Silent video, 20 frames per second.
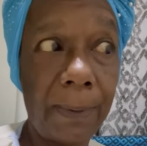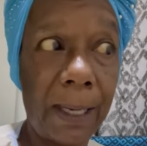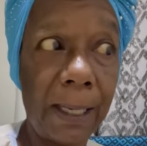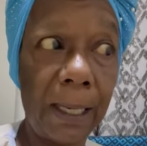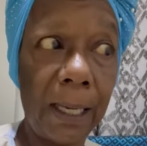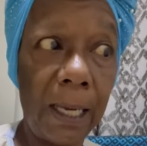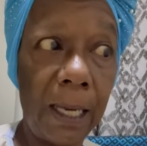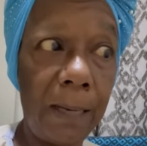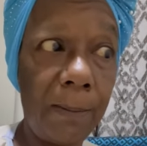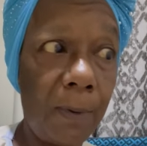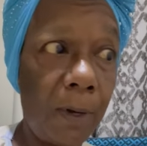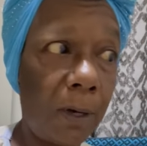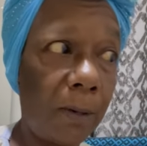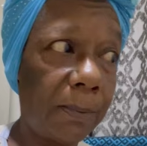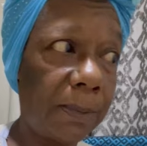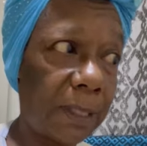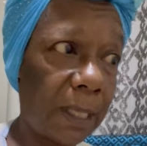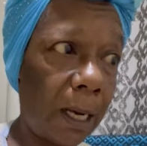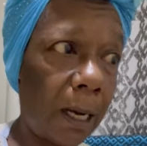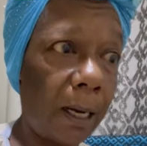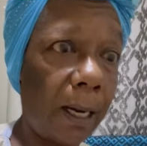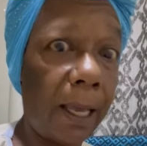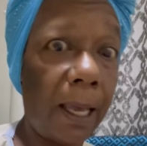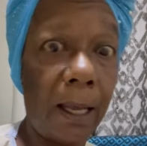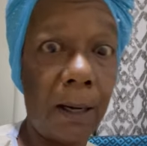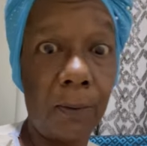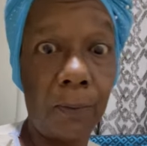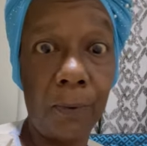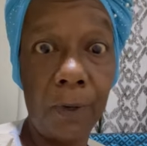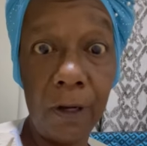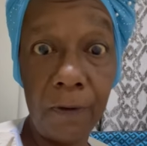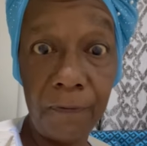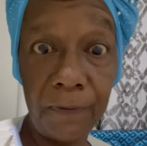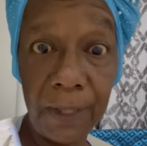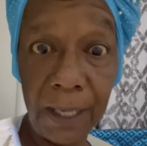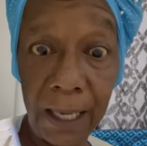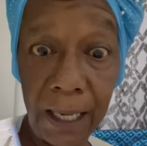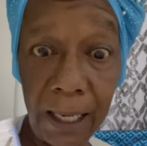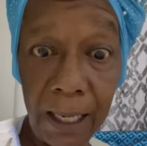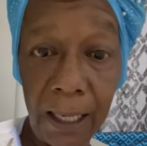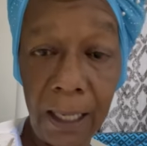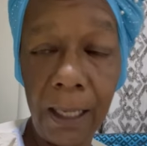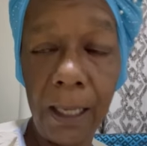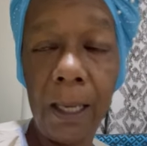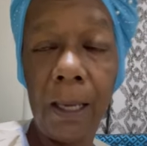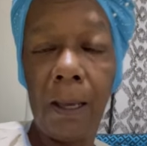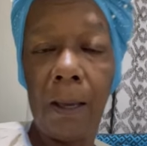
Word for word: I came home tired. I had a rough day.